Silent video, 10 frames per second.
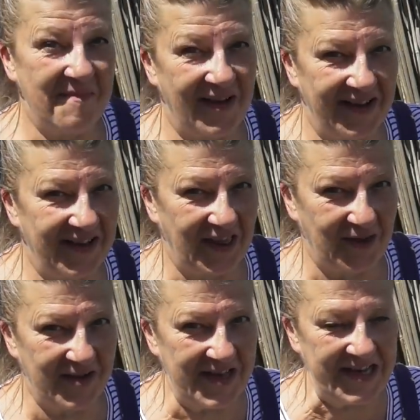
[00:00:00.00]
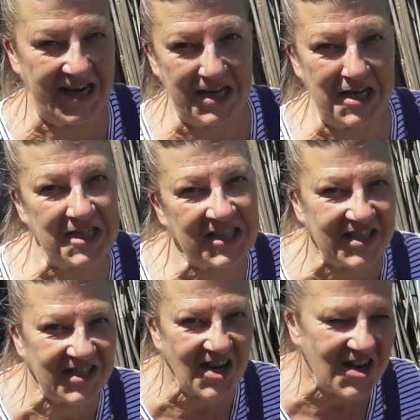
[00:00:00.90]
my three kind of
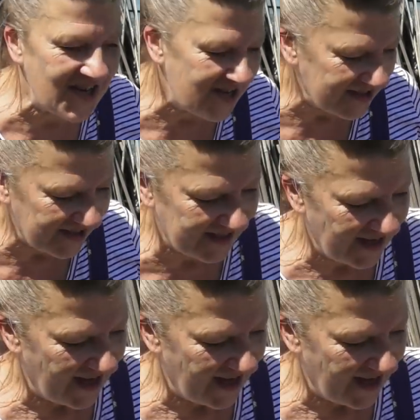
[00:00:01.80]
stars.